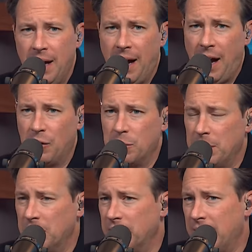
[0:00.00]
I would be
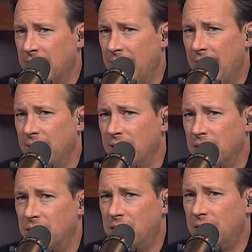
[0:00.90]
looking mm -hmm. at a, uh,
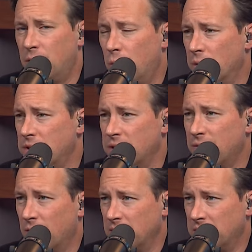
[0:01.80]
courses
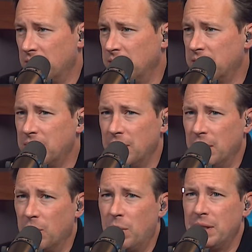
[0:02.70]
for adults. You
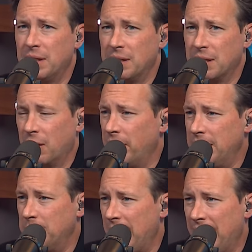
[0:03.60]
know, what does the
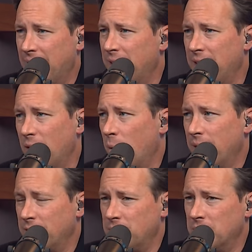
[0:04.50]
Green Bay area or
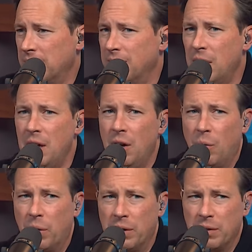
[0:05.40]
wherever you live?
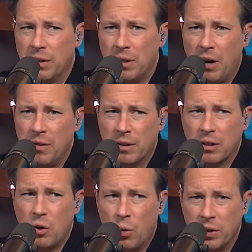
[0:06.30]
What are the are there
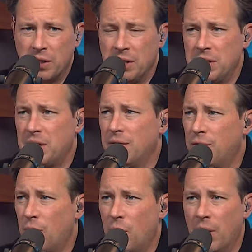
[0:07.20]
courses
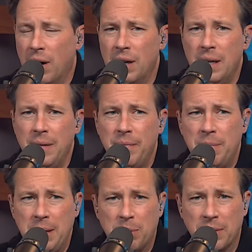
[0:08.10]
for
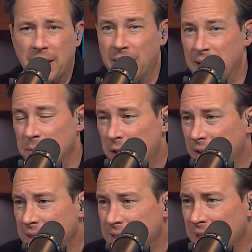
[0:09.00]
people that are
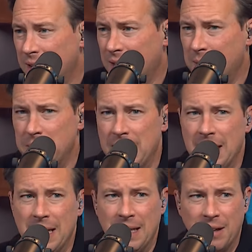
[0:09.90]
immigrants that are coming
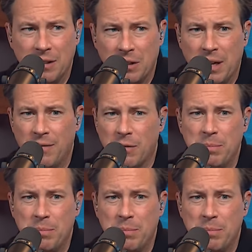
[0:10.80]
in and they're looking for